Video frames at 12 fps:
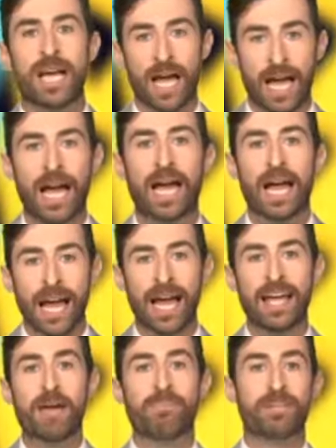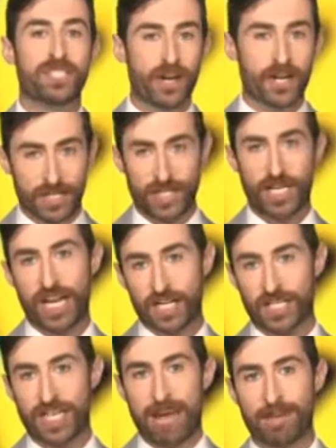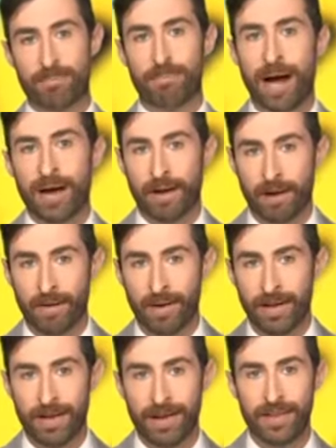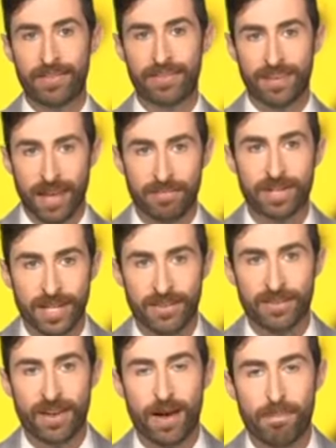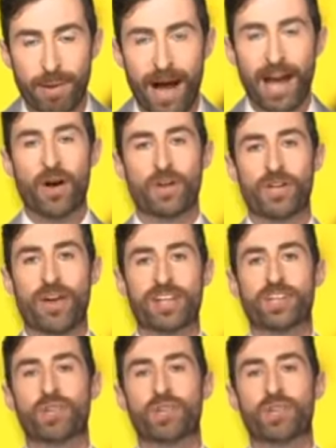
Hey, hey, hey. Mysteriously changing his name to Bono in the 70s. Bono is your answer.